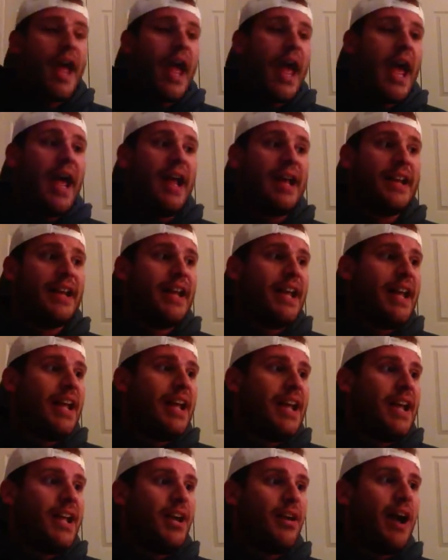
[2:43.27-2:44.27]
And
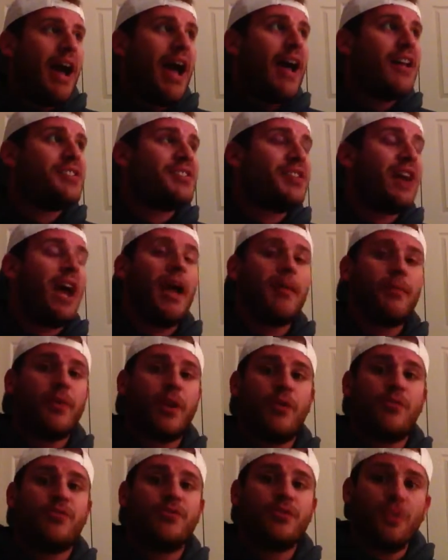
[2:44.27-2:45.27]
you know, as time
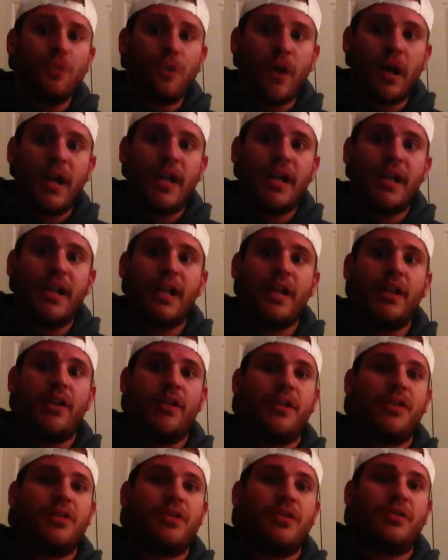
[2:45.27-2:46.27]
goes on, you know,
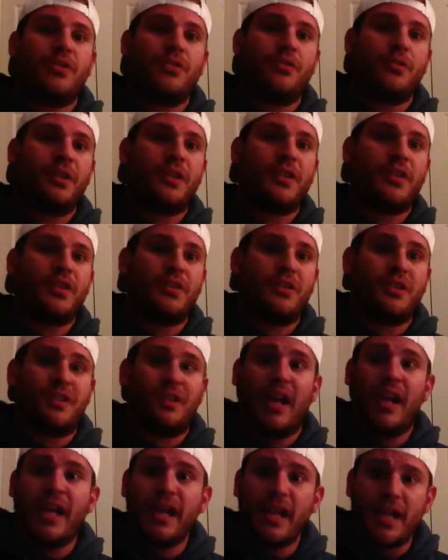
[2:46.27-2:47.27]
they start to really start to
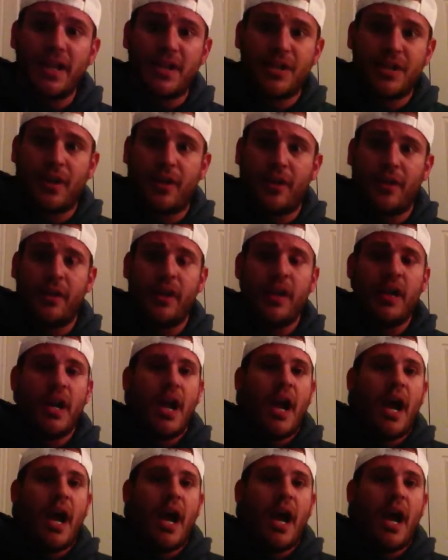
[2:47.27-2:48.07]
like each other.